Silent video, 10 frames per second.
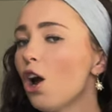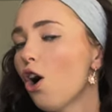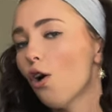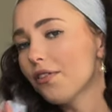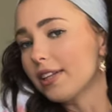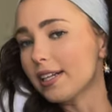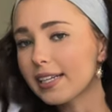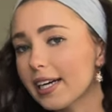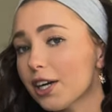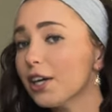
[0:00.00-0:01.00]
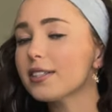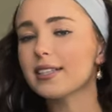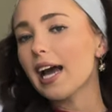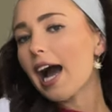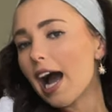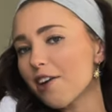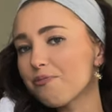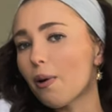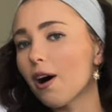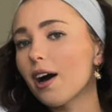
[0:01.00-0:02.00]
over the years that I've
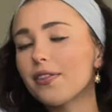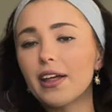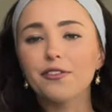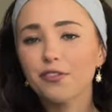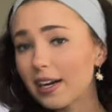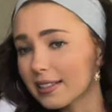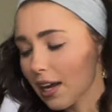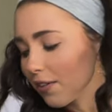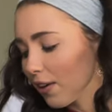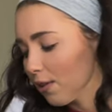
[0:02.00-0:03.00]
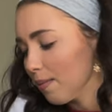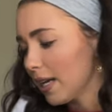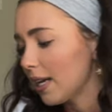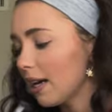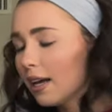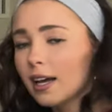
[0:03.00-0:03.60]
bought, that friends have given me,